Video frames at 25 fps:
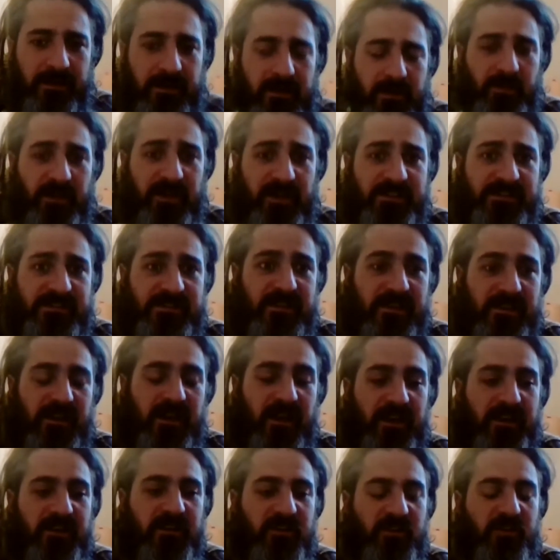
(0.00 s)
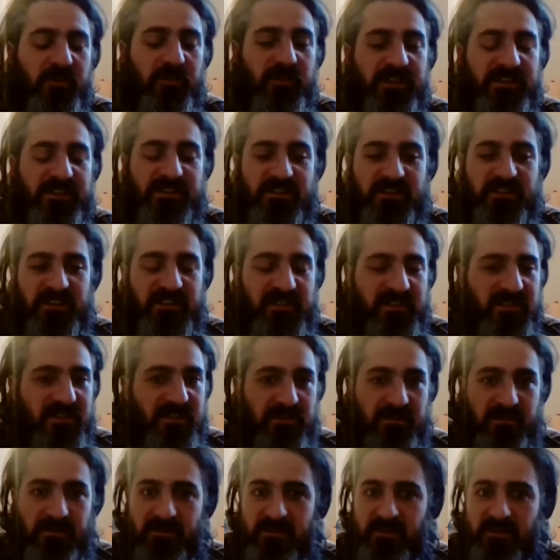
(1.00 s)
Biggest thing I do is
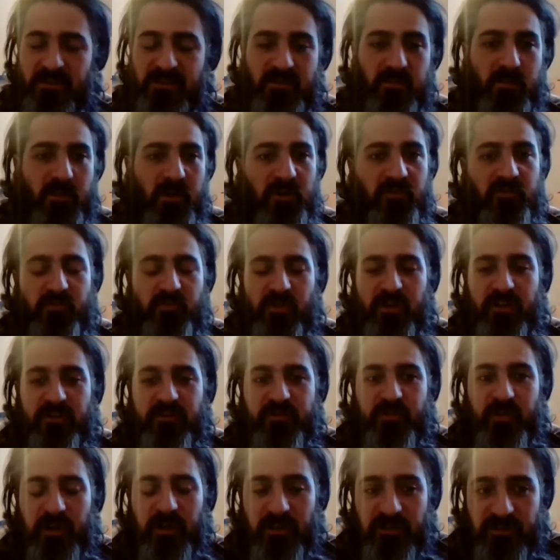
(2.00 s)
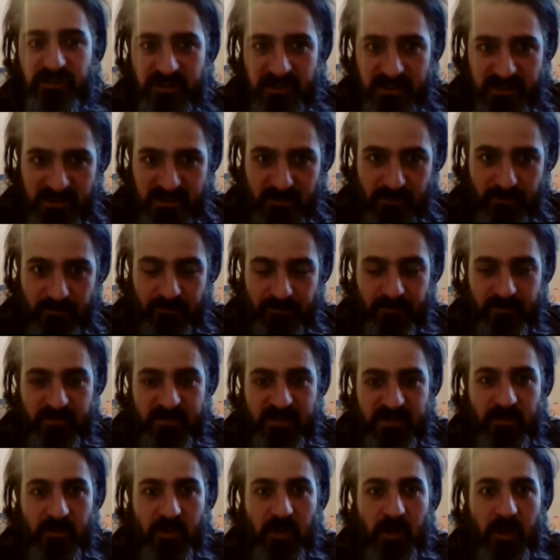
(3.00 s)
just mulch and
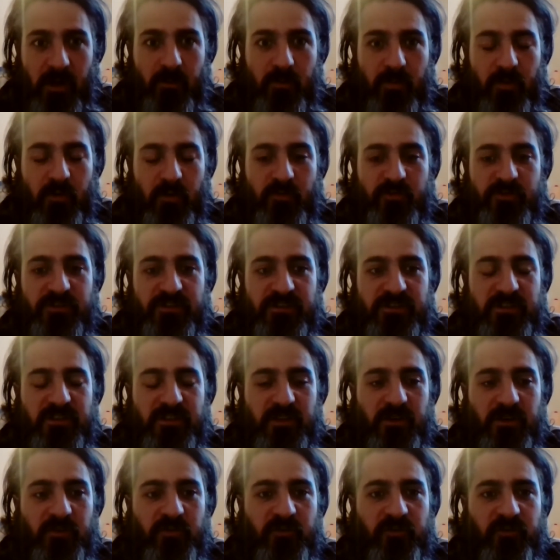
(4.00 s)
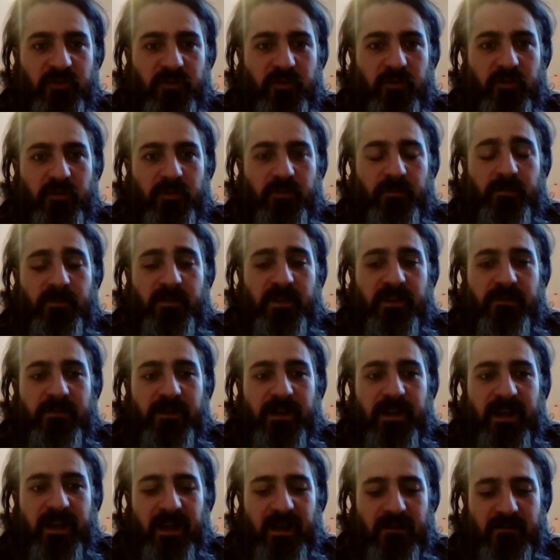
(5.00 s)
some compost. So if
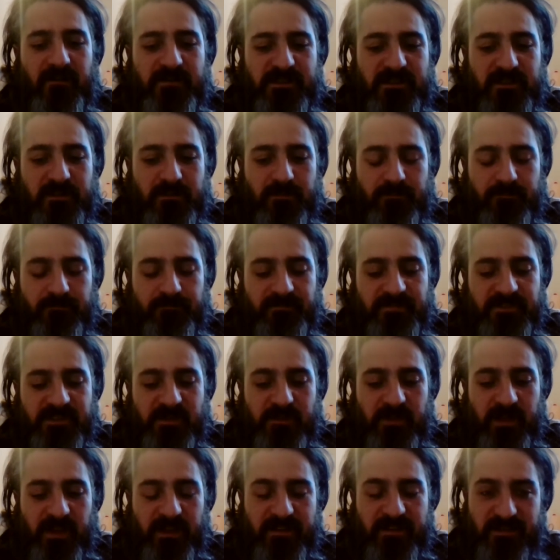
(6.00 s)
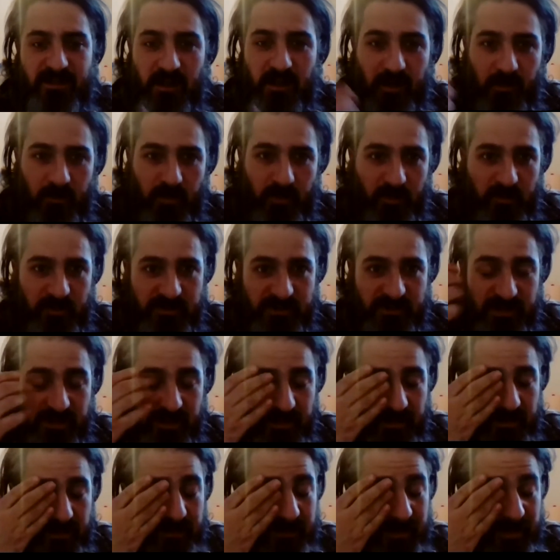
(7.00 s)
I have some nice compost,
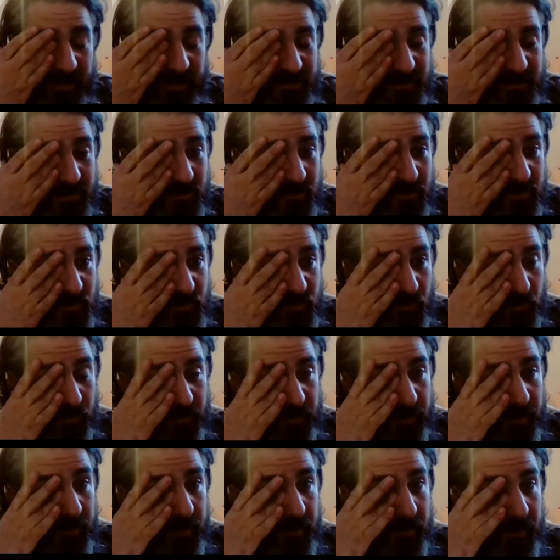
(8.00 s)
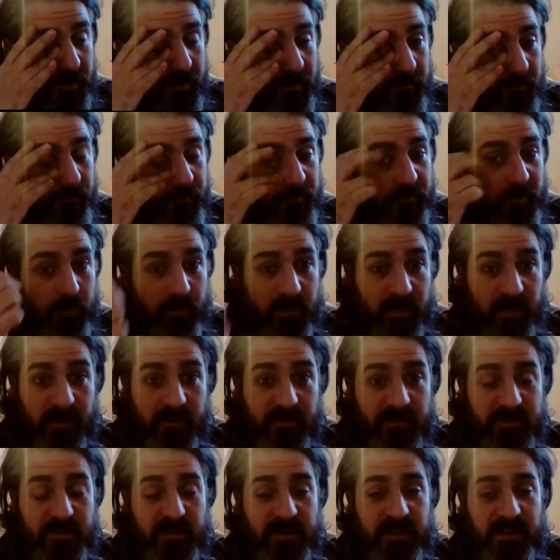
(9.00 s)
like last year we sold the
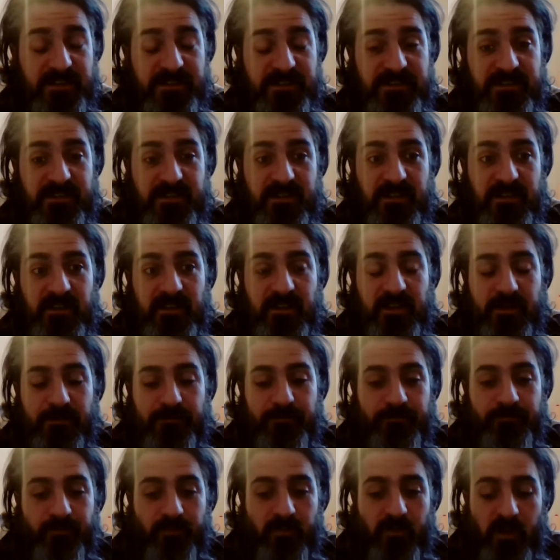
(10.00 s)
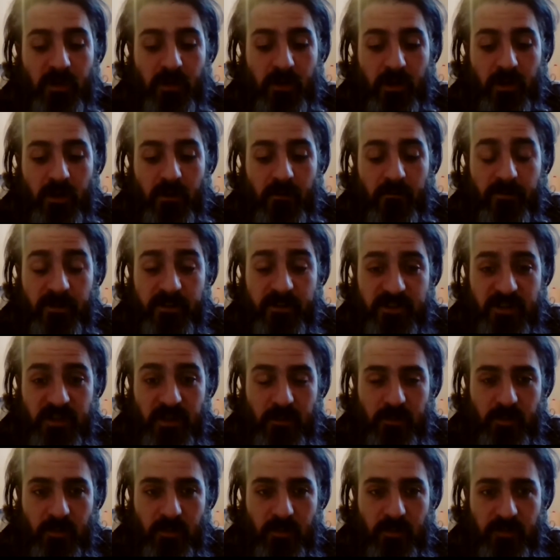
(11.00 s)
Meeker's mix, the fish
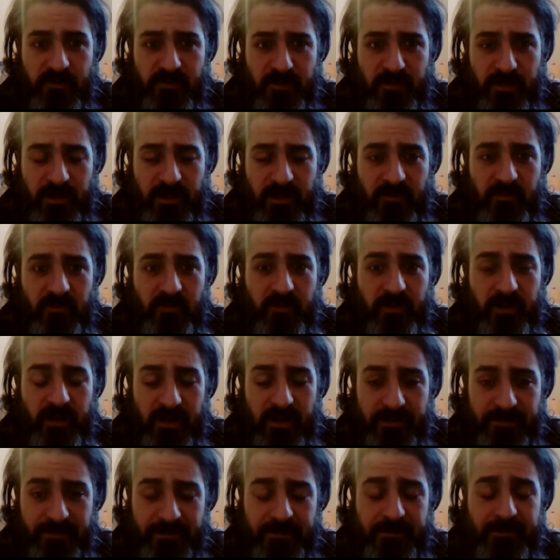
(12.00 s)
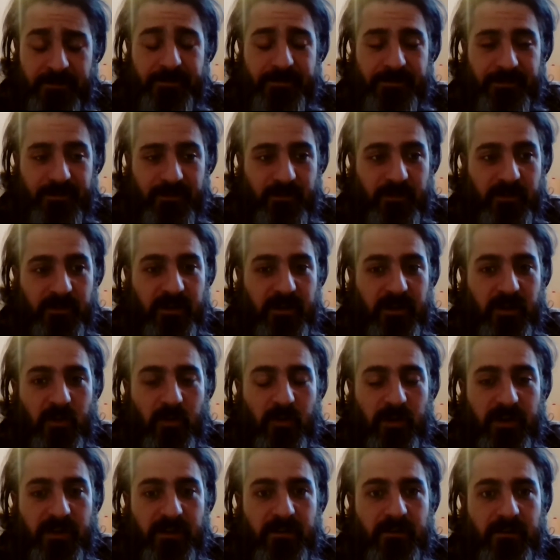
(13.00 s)
compost from Manitoulin Island. It's really
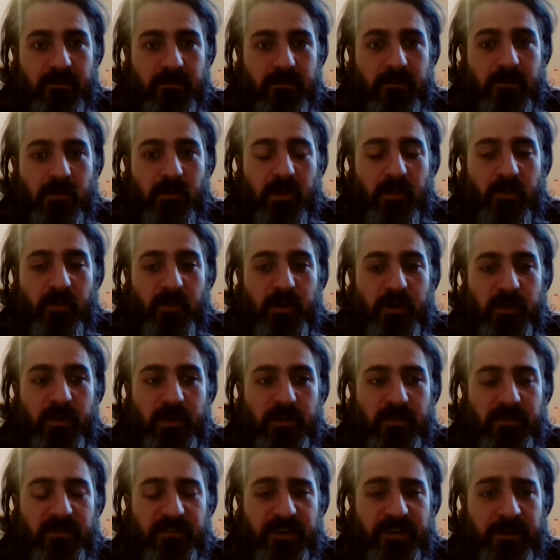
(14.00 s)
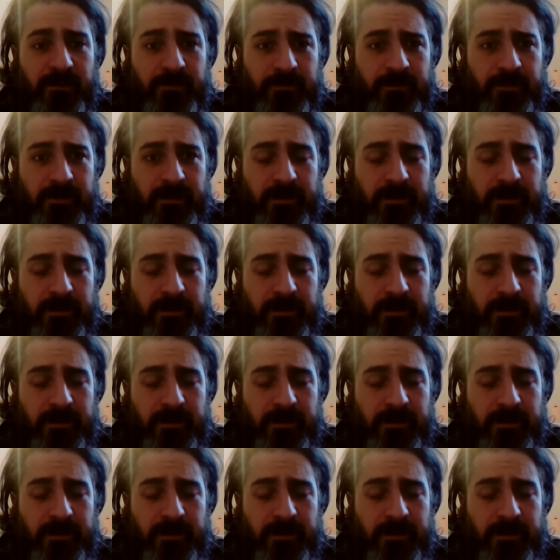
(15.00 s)
quite premium stuff.